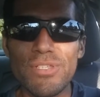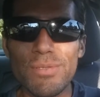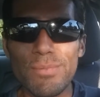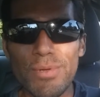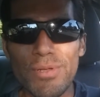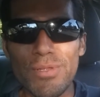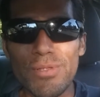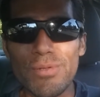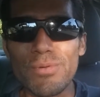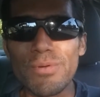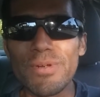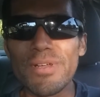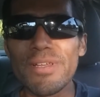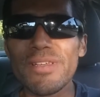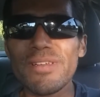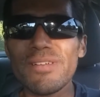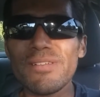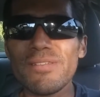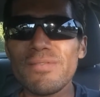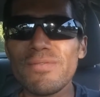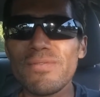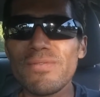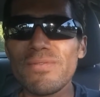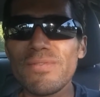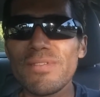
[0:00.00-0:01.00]
other way
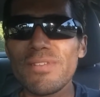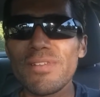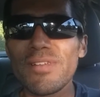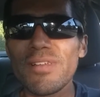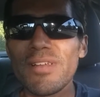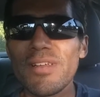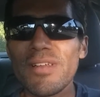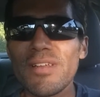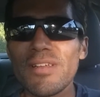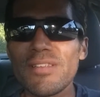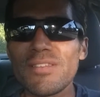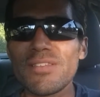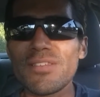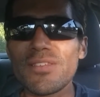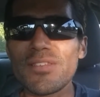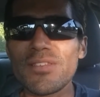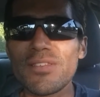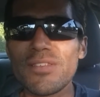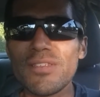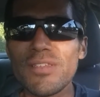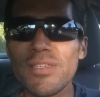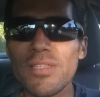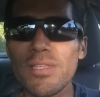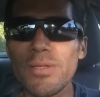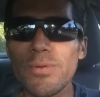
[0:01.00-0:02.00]
of just
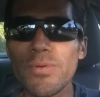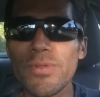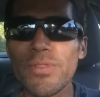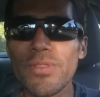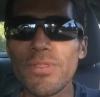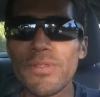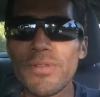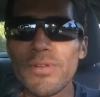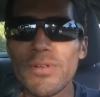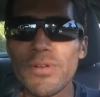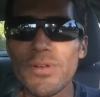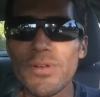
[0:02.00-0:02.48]
dealing with the